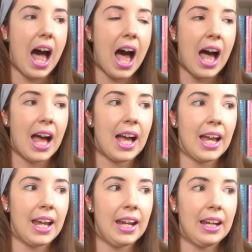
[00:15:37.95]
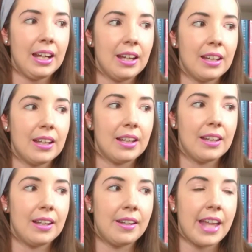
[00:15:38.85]

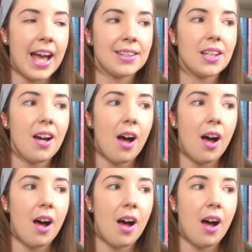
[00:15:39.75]
That's a